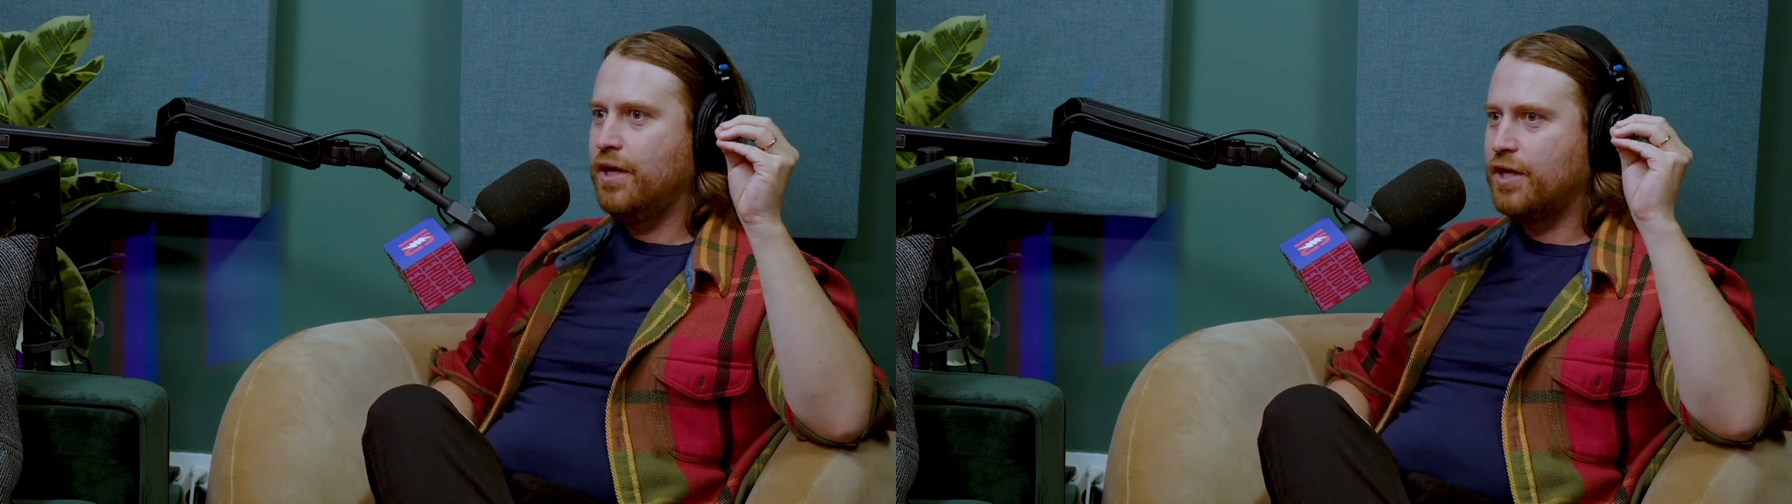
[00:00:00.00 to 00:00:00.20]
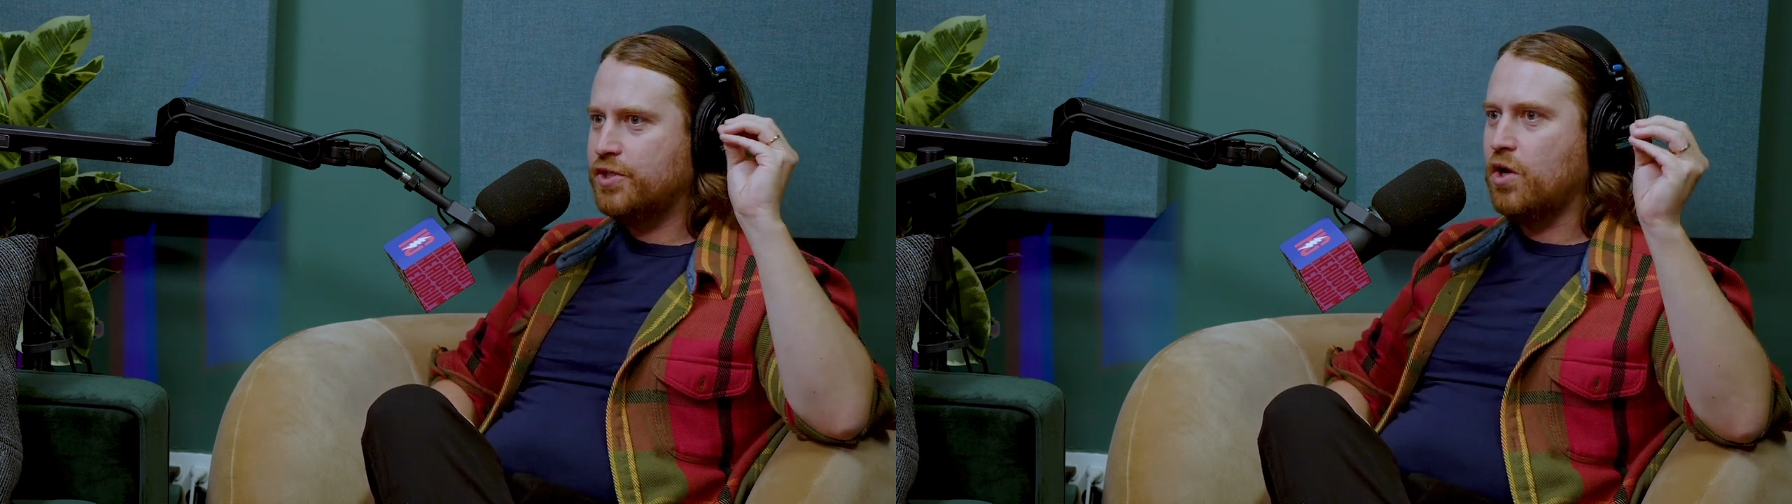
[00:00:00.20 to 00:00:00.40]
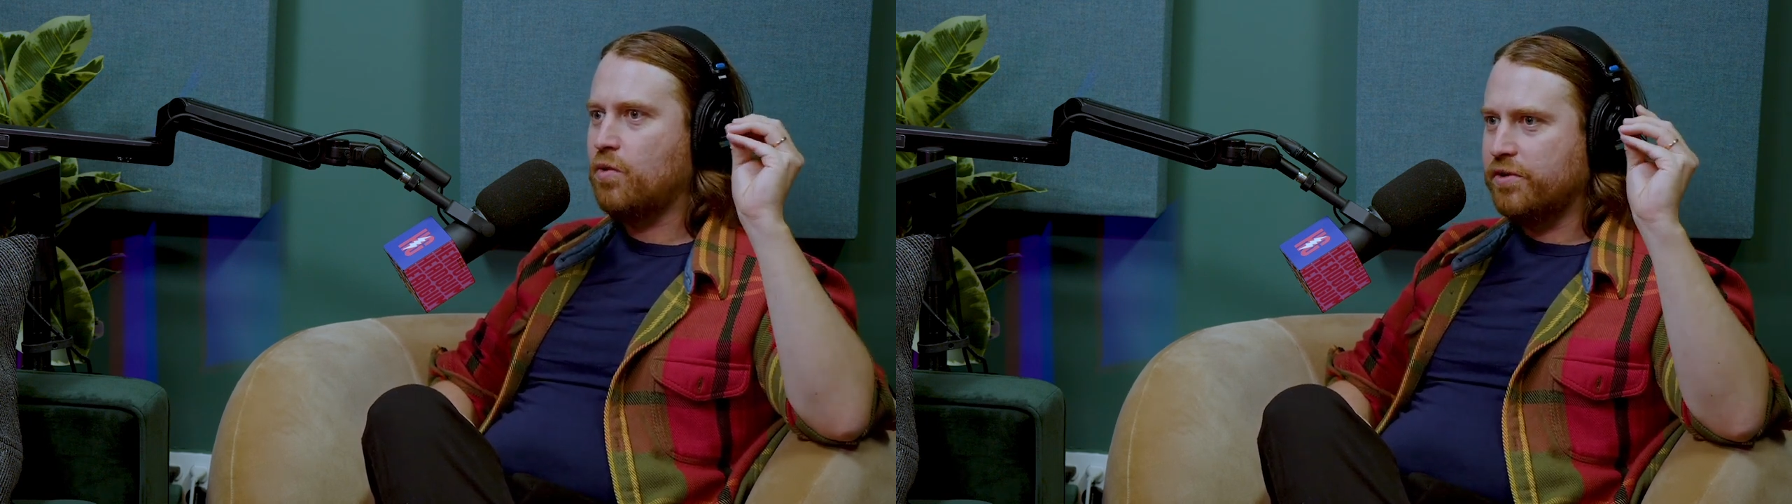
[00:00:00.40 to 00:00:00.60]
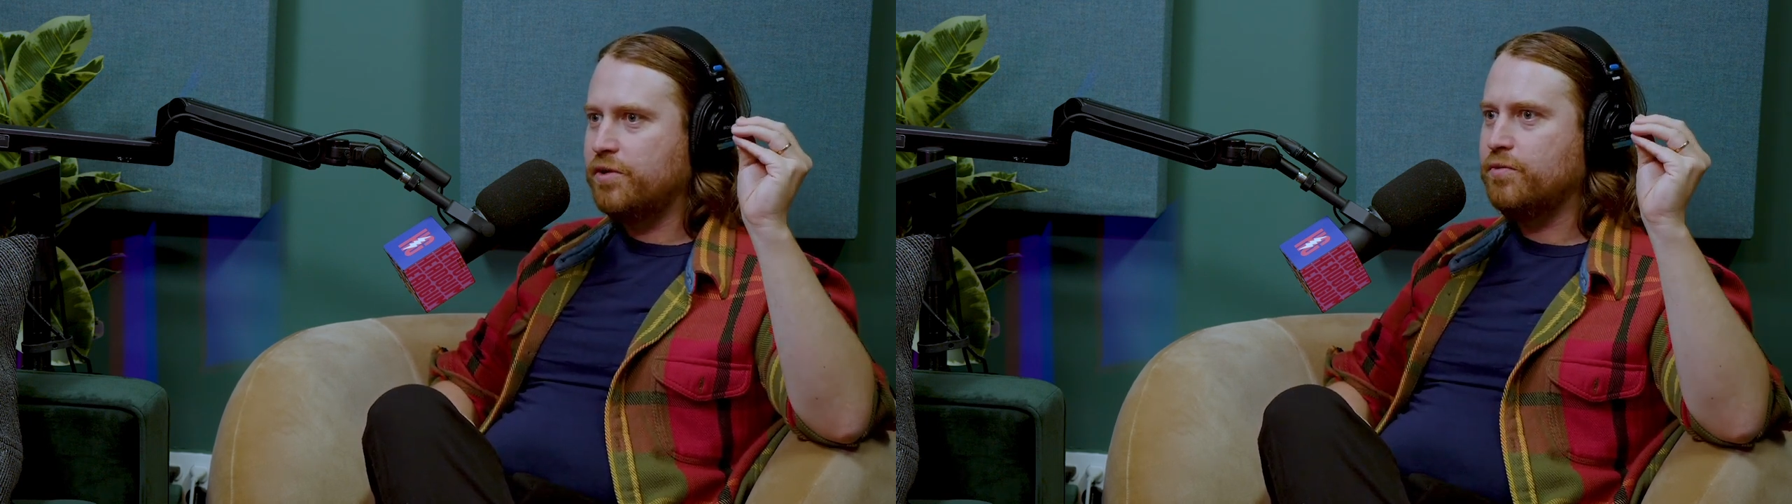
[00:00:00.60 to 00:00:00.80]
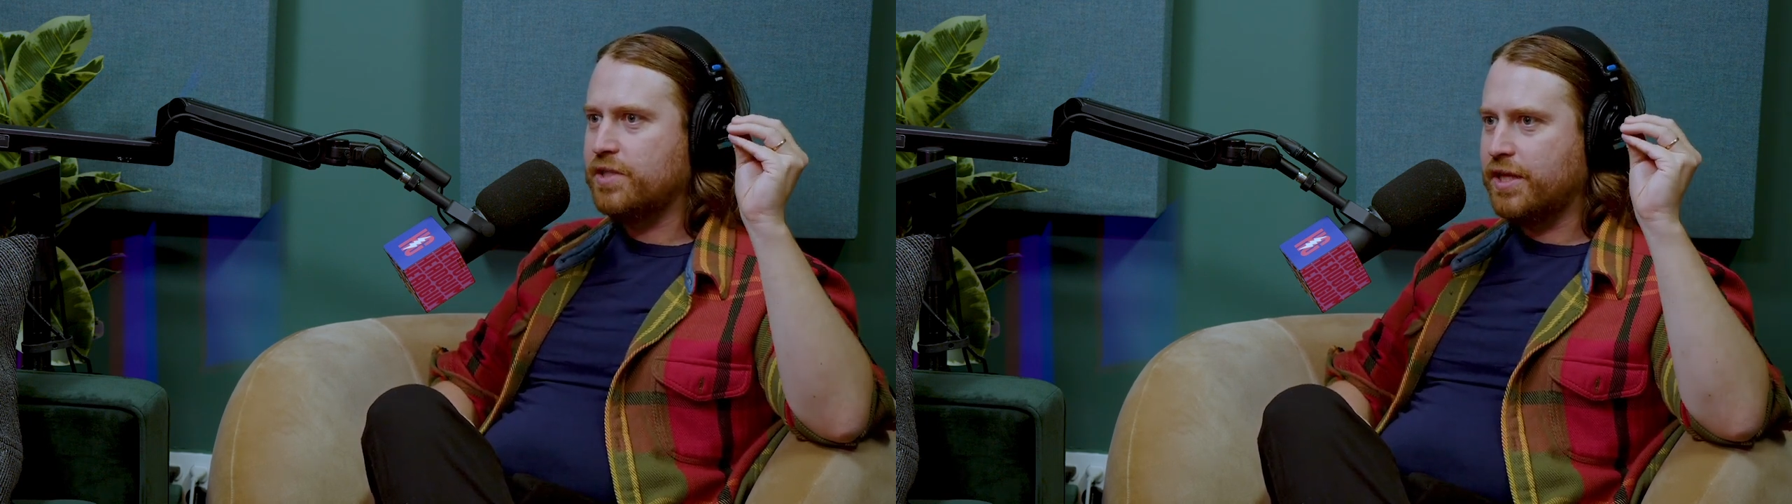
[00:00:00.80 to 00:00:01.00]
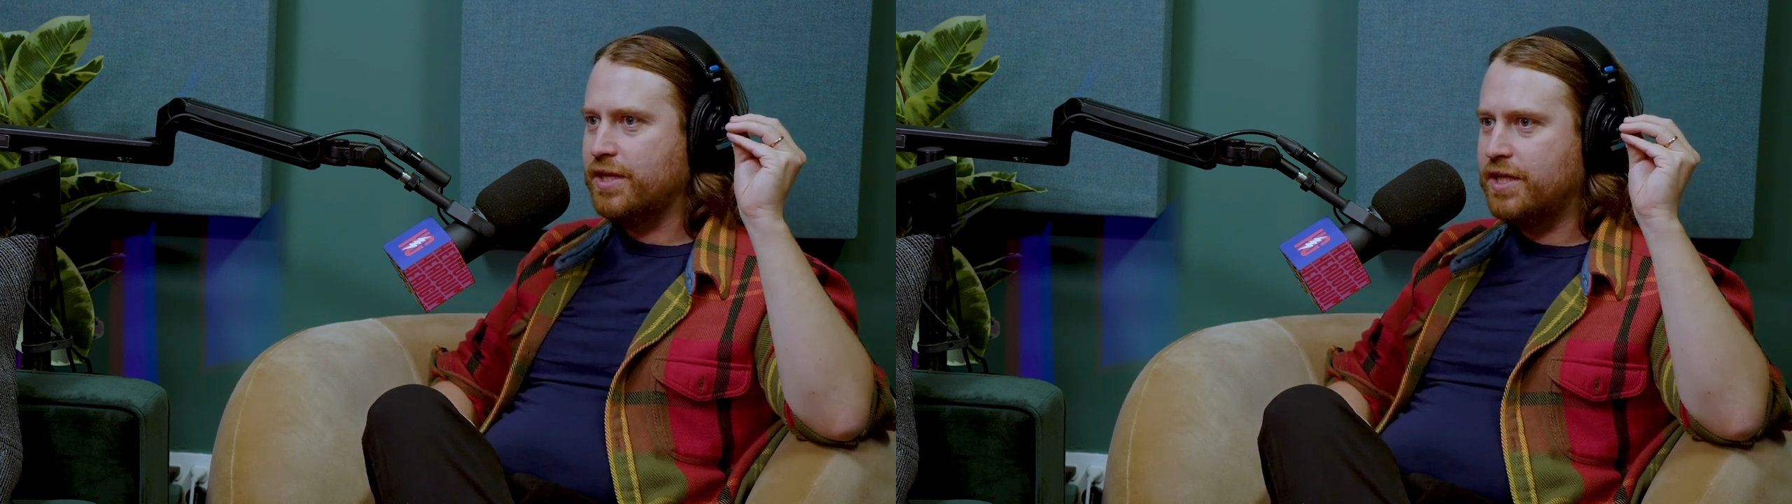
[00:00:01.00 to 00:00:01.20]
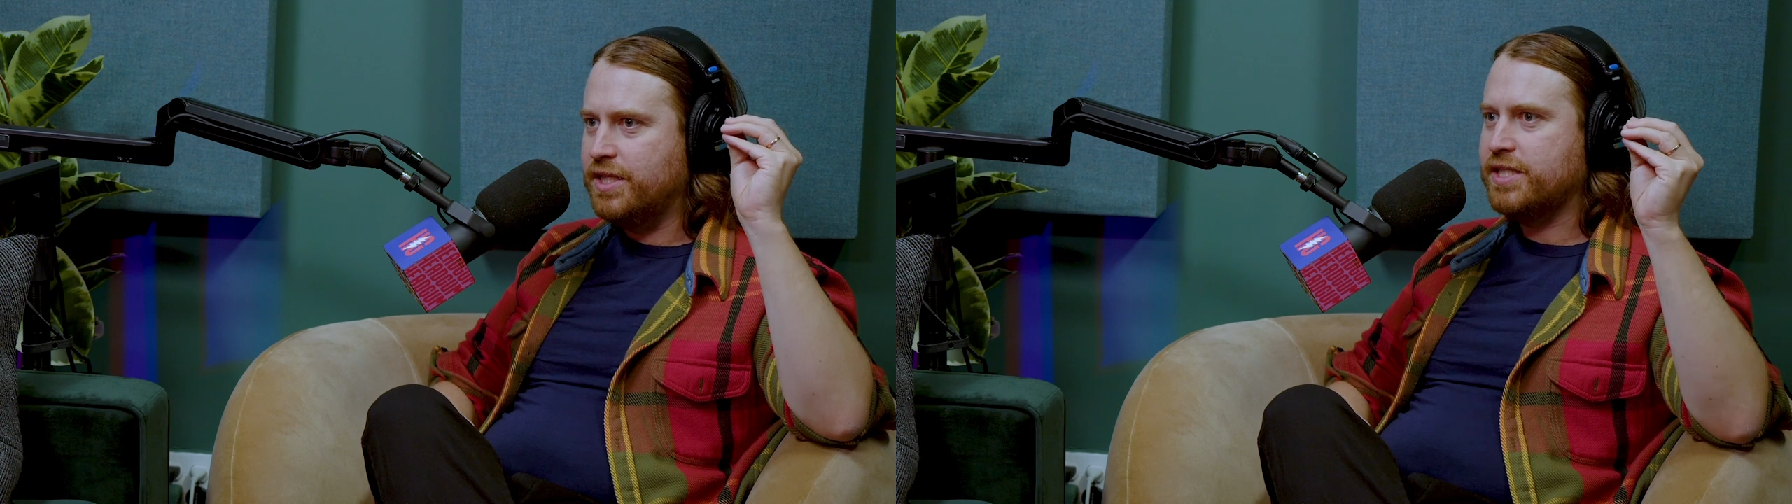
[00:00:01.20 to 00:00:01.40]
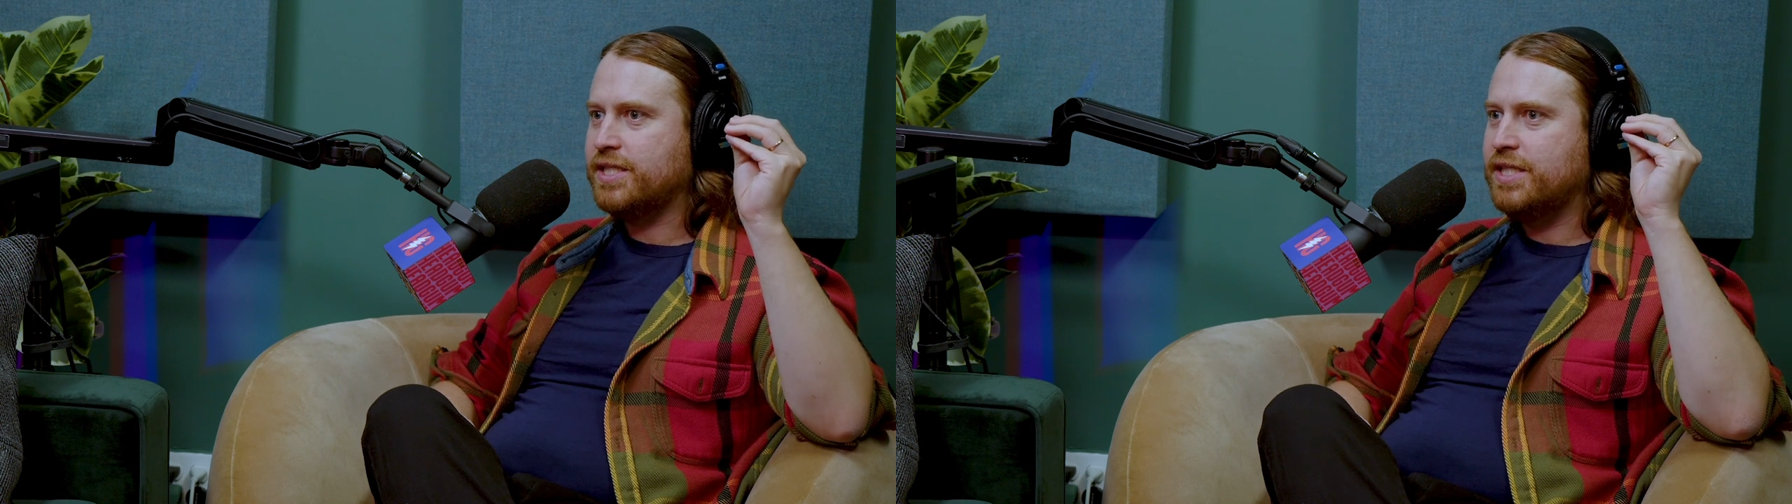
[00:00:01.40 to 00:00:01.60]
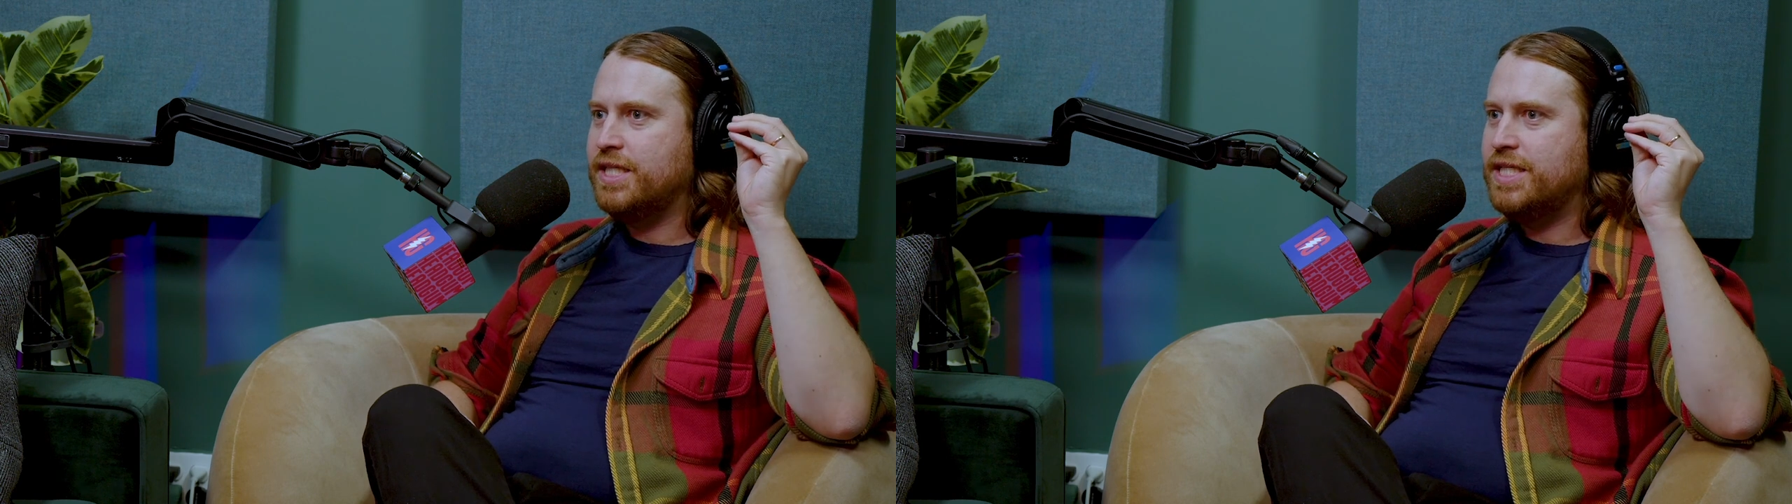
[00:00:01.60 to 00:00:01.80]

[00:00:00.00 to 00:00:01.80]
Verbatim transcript: a song where he was like, "This